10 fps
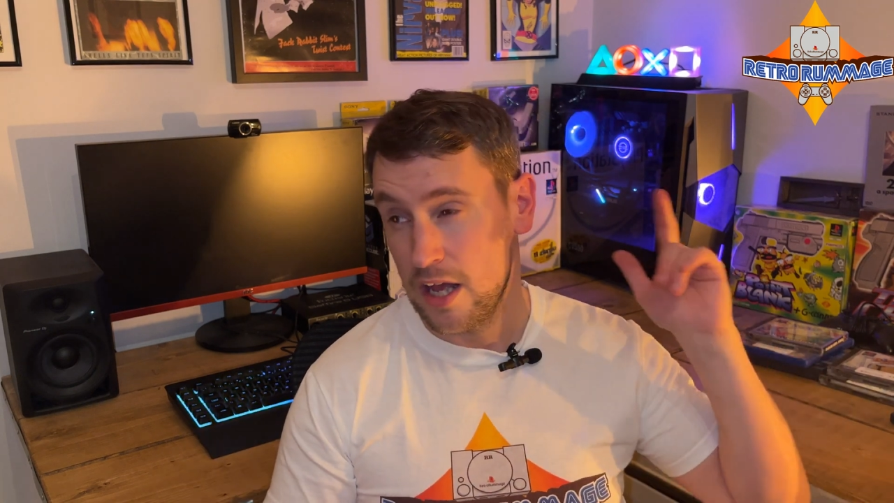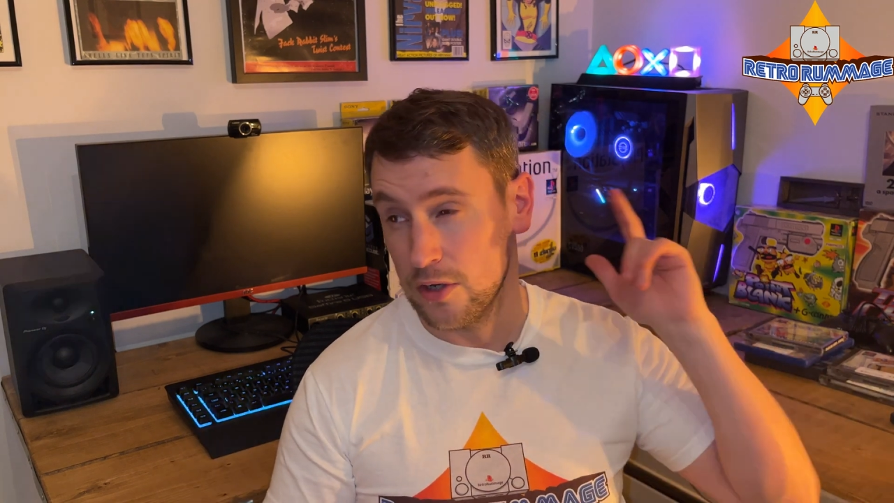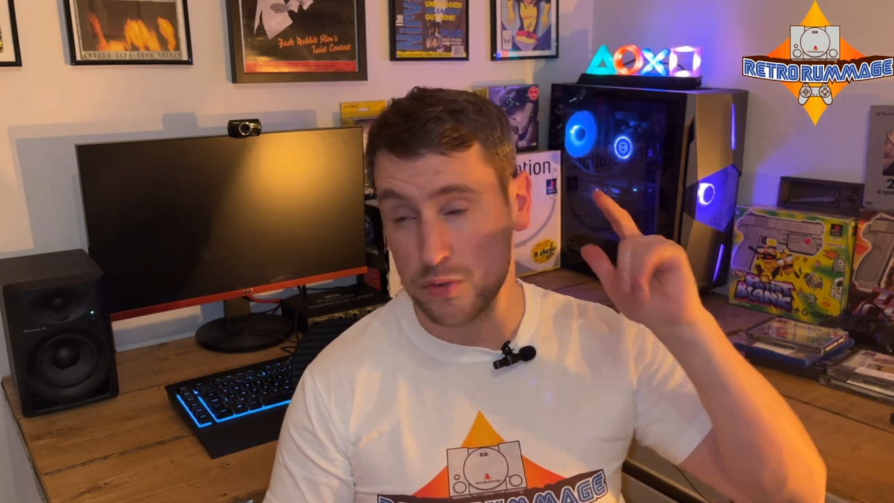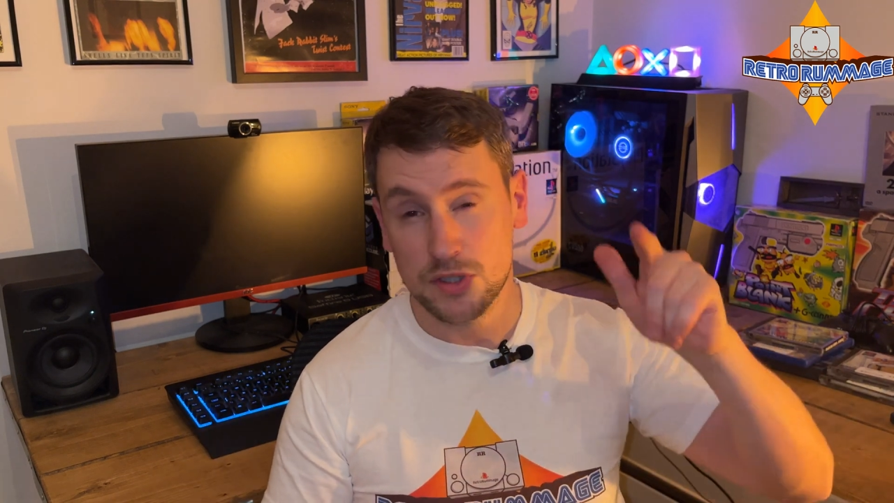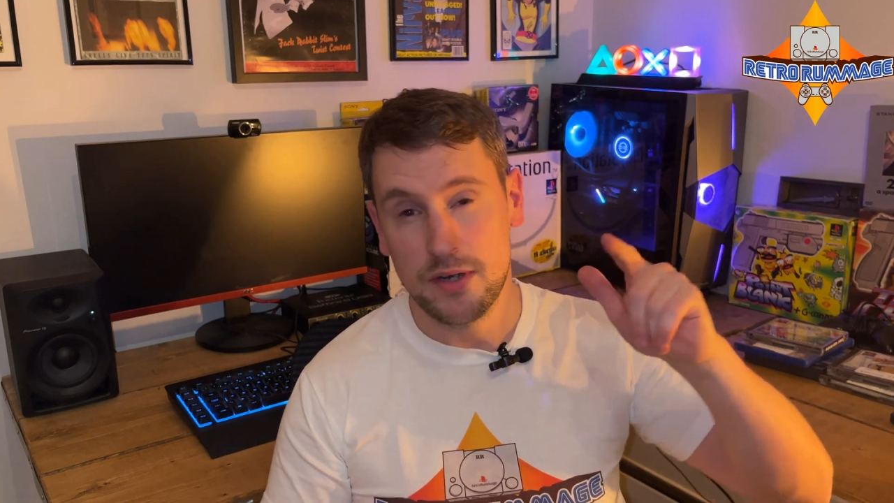
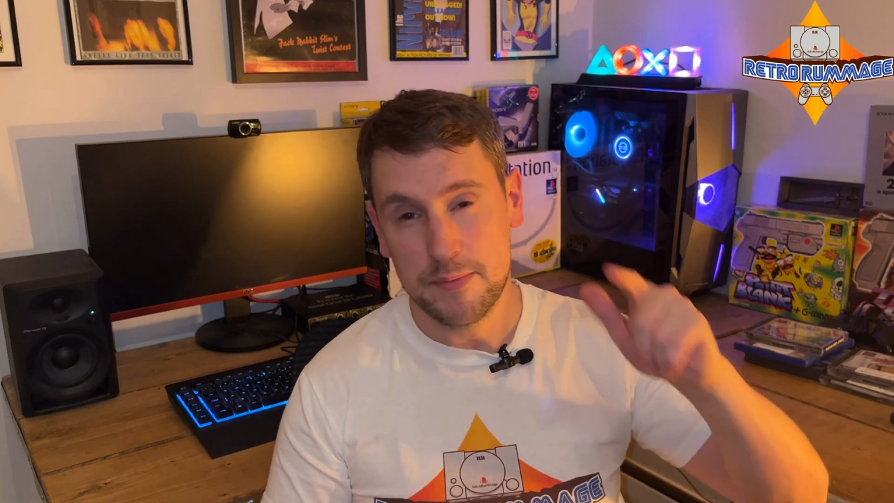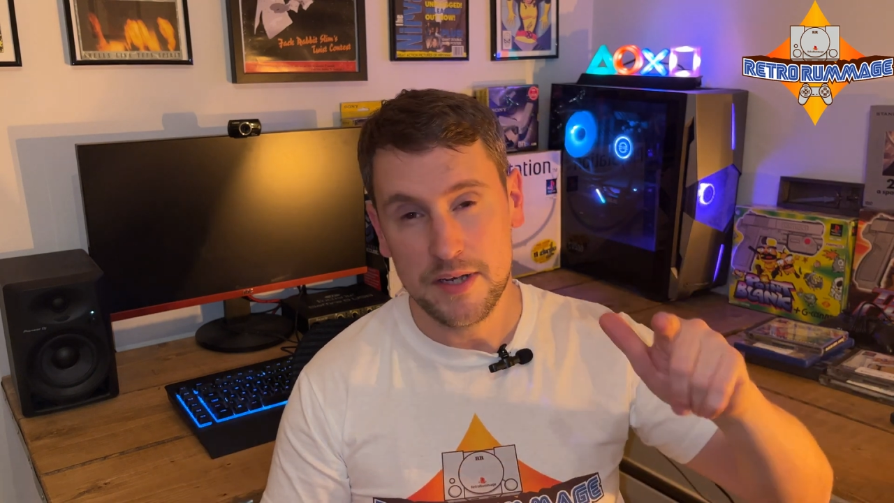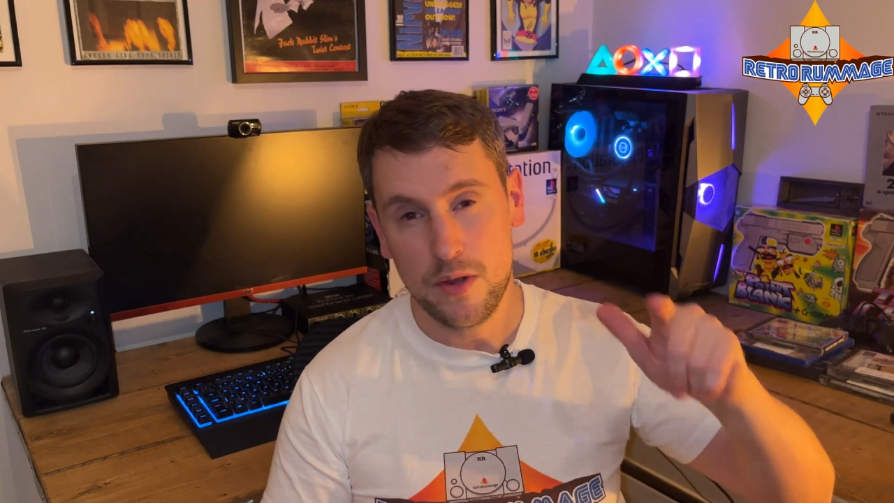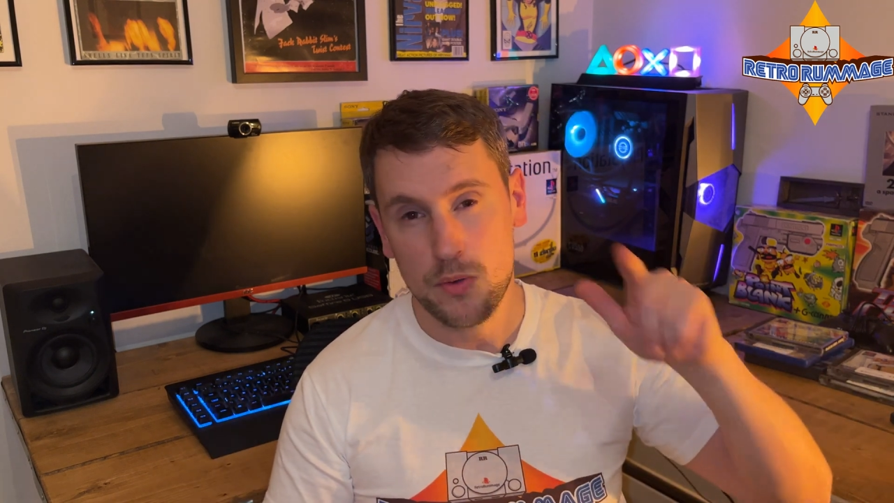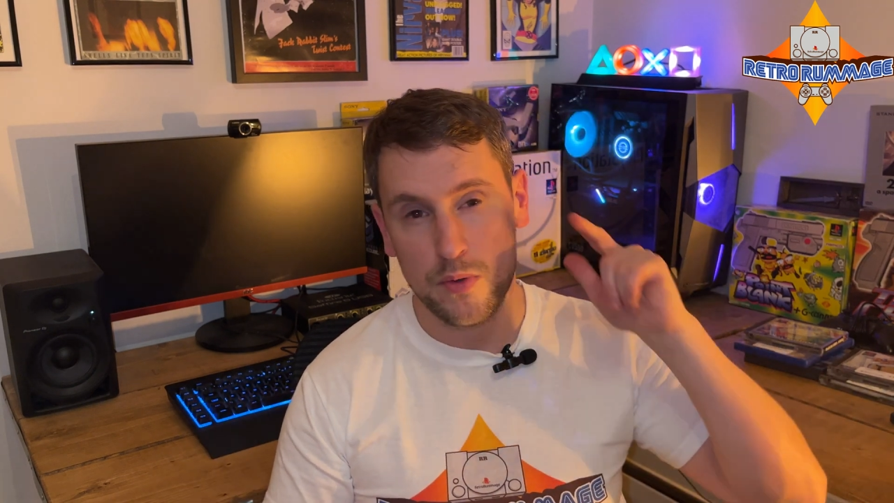and also let me
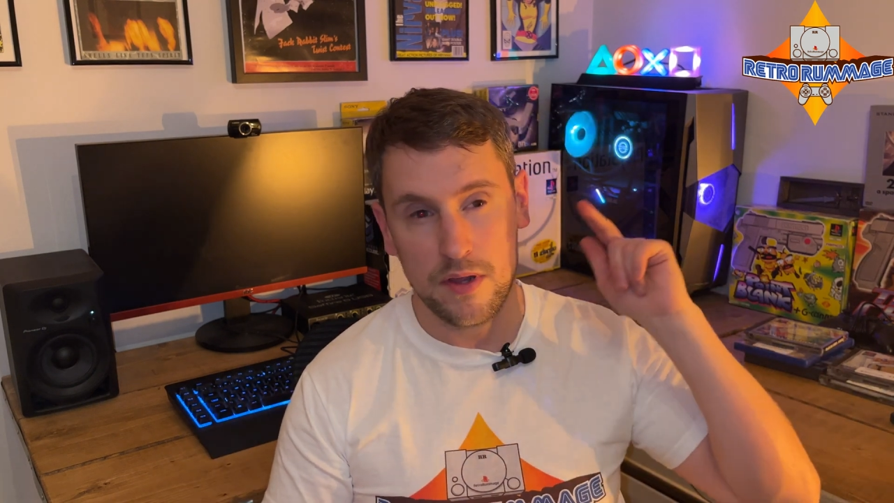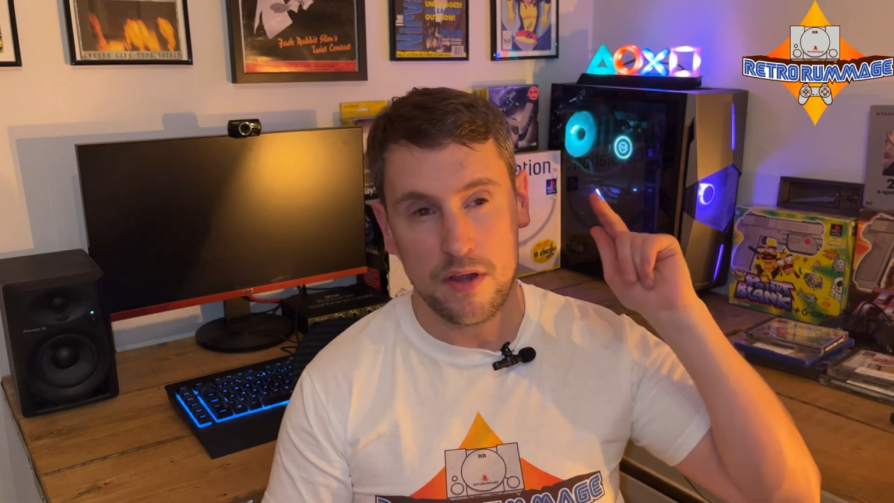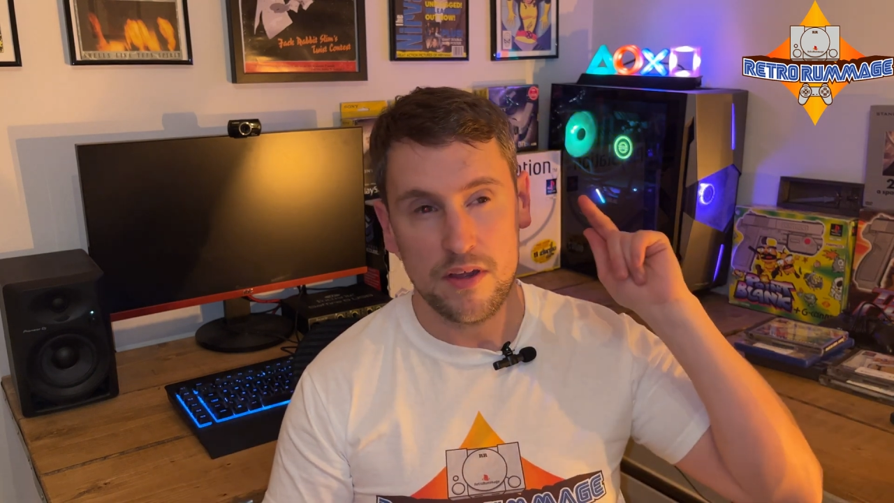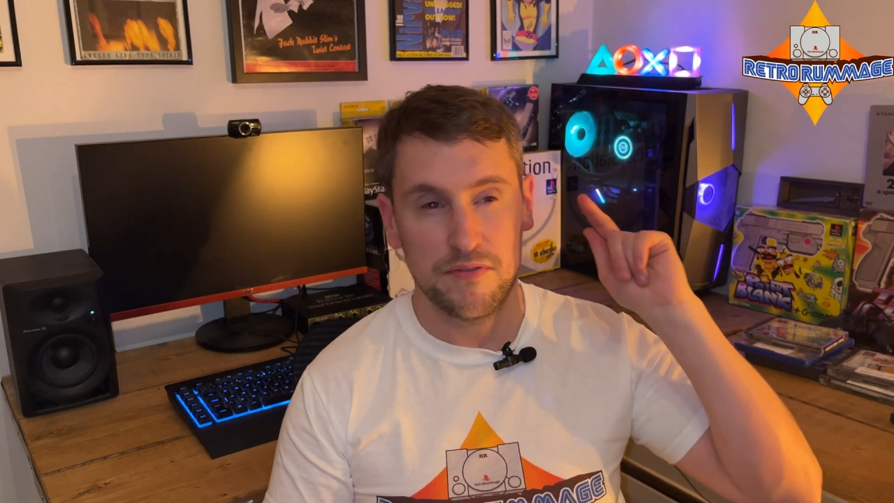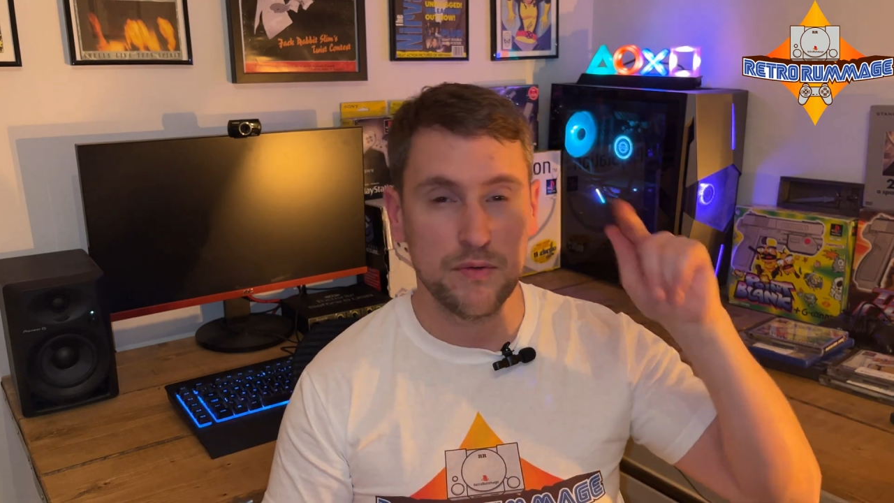know
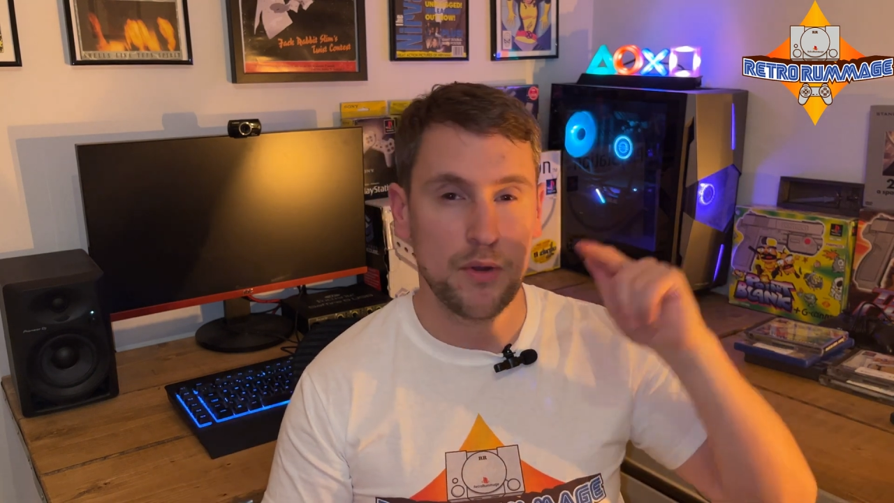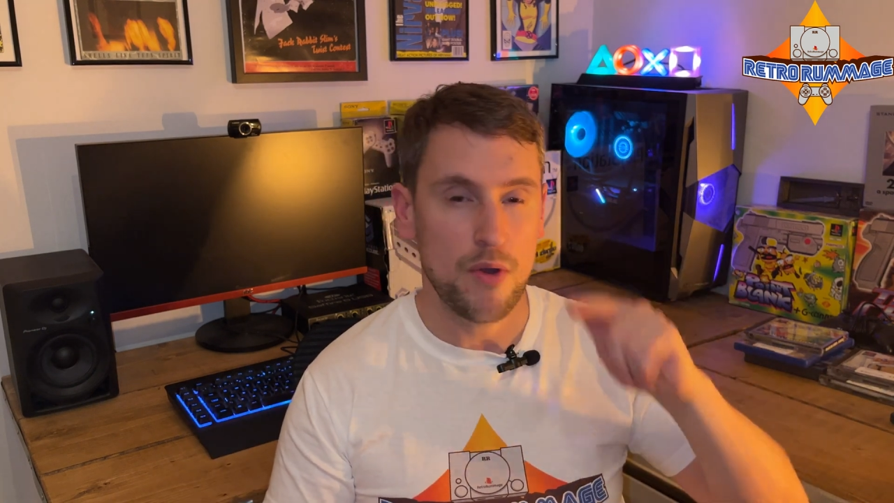if you